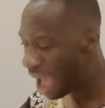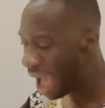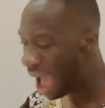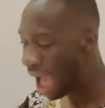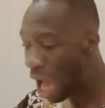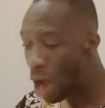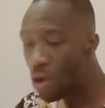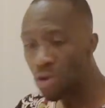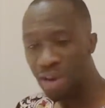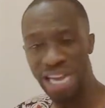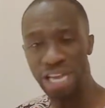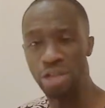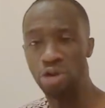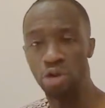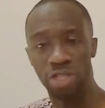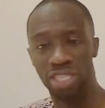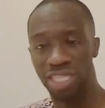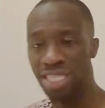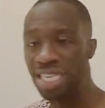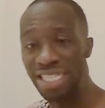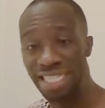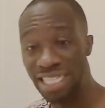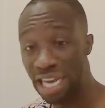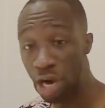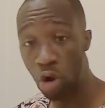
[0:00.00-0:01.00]
How can your
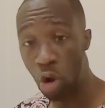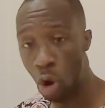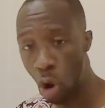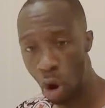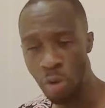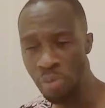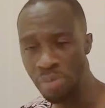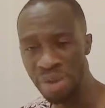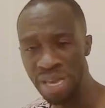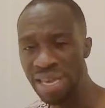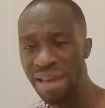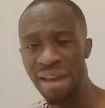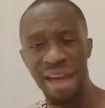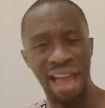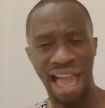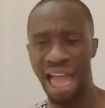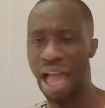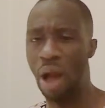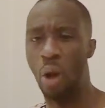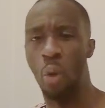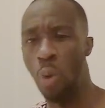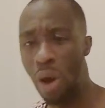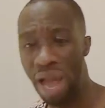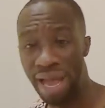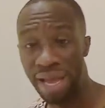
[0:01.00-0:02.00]
teacher call me
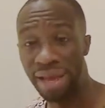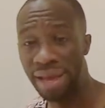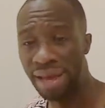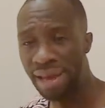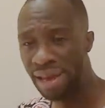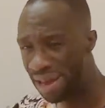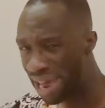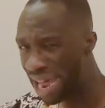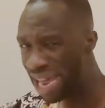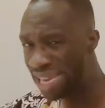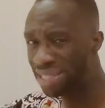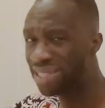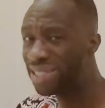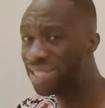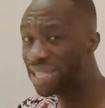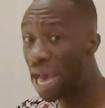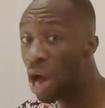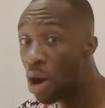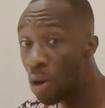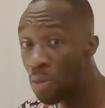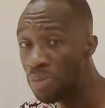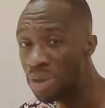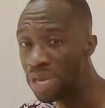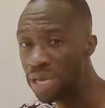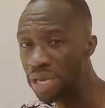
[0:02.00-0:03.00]
at work and
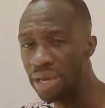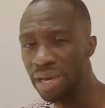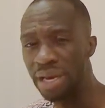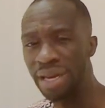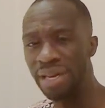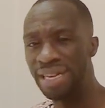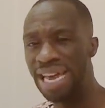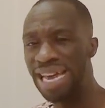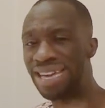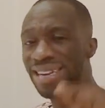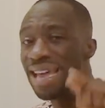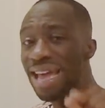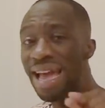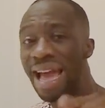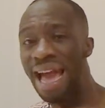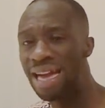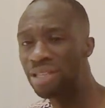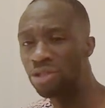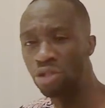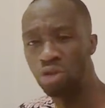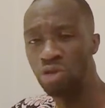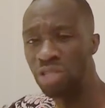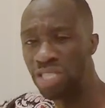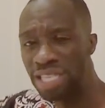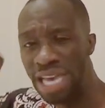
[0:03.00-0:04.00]
tell me that they
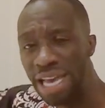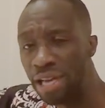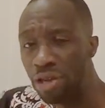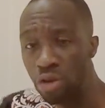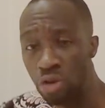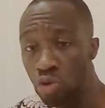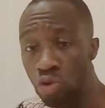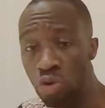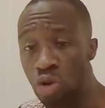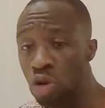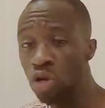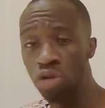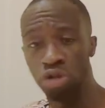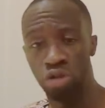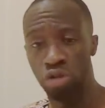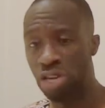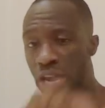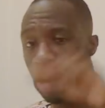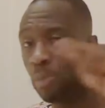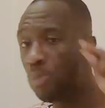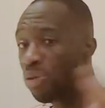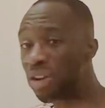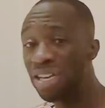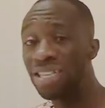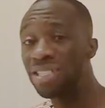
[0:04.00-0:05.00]
had to take you to
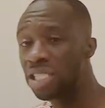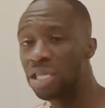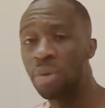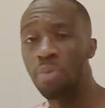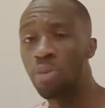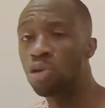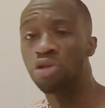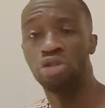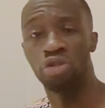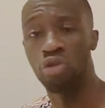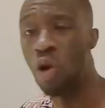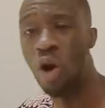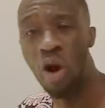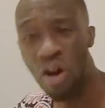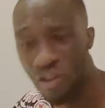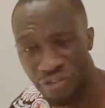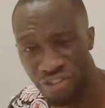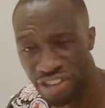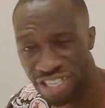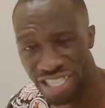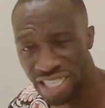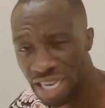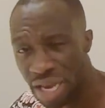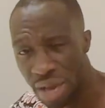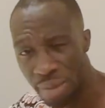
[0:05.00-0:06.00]
the principal's
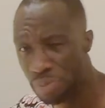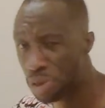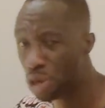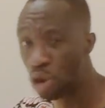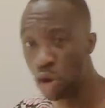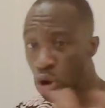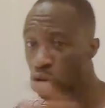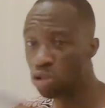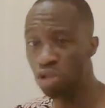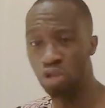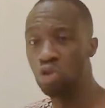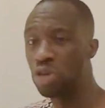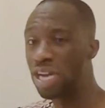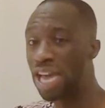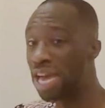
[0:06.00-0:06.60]
office because you